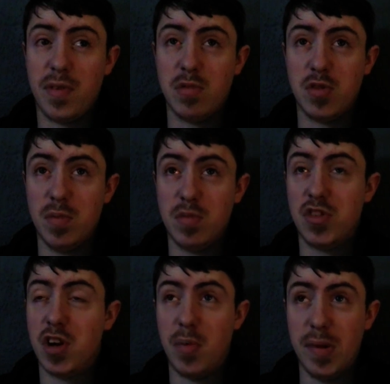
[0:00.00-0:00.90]
it was
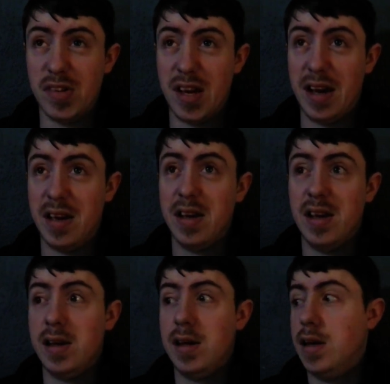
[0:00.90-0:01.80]
so busy.
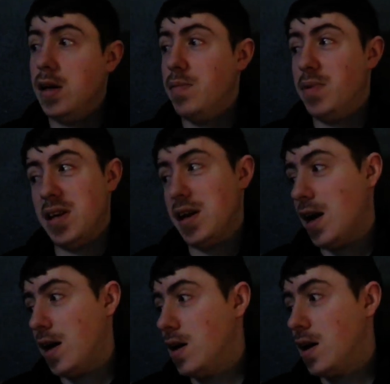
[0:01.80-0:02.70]
But
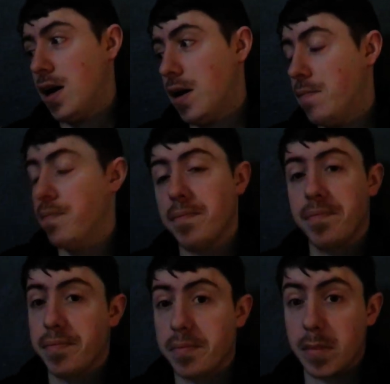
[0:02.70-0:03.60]
yeah,
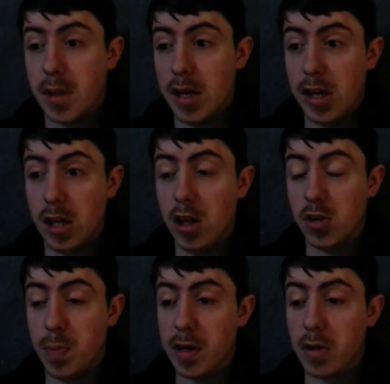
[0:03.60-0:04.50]
a
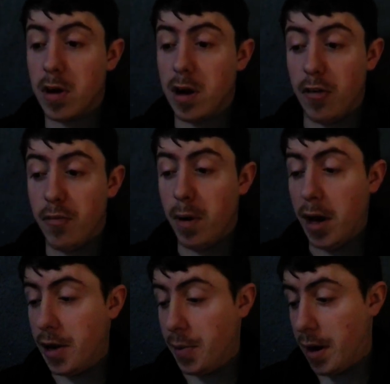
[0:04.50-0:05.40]
lot's been going off. But
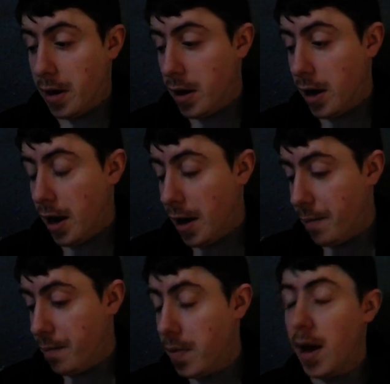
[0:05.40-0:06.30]
anyway,
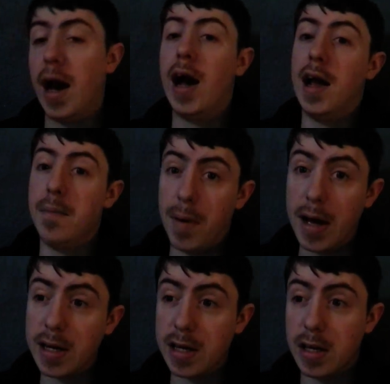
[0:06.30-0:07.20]
I am
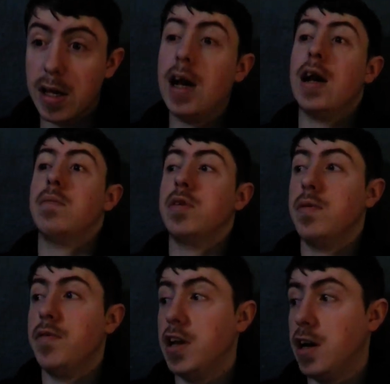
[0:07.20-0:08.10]
back. I am
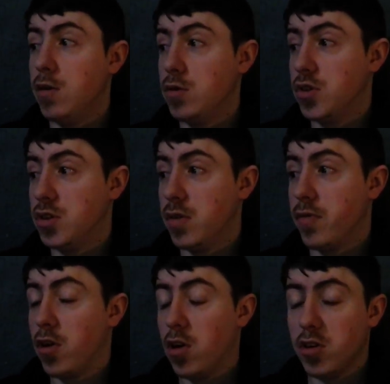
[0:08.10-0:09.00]
doing videos,
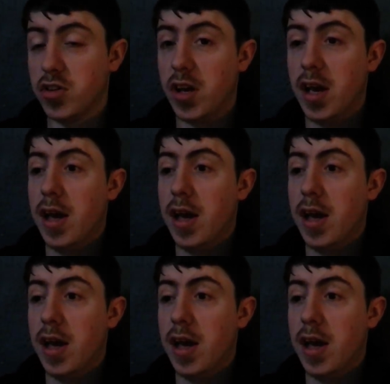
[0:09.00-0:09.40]
of course.